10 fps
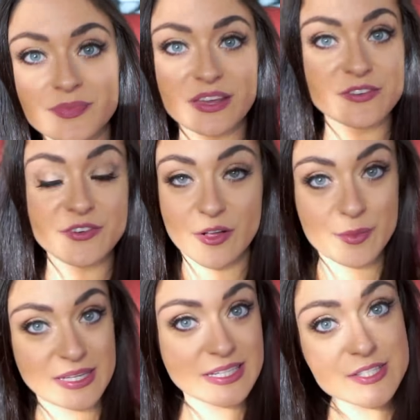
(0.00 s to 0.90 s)
If you follow
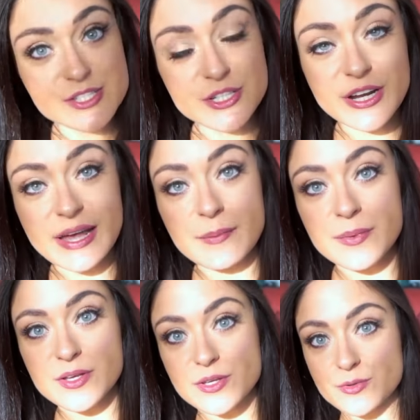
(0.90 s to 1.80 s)
me on Instagram,
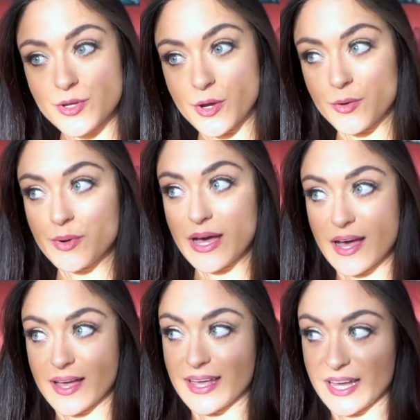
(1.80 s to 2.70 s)
you know
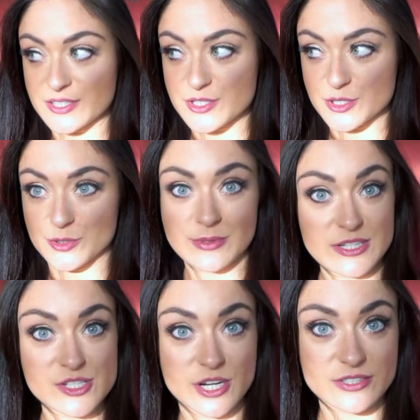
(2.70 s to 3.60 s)
I had to rush
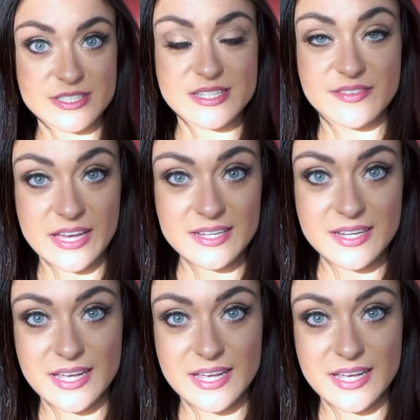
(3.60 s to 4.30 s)
Scarlett to the vet